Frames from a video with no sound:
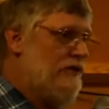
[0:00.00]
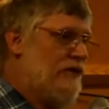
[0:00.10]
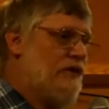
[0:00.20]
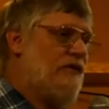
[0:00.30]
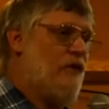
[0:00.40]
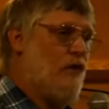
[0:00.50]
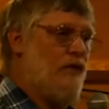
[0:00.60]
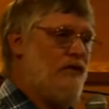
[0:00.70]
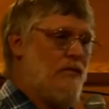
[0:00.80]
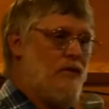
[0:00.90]
first
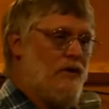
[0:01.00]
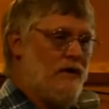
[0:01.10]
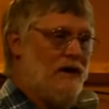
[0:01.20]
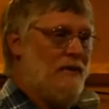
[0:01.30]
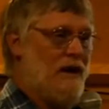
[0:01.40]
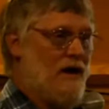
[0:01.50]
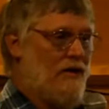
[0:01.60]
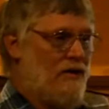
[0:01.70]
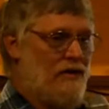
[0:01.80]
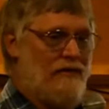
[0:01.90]
forestry program at
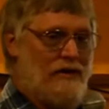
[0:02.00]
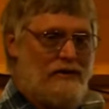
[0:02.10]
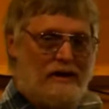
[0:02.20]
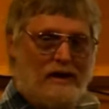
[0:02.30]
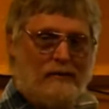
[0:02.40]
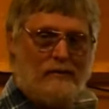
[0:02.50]
Yale University.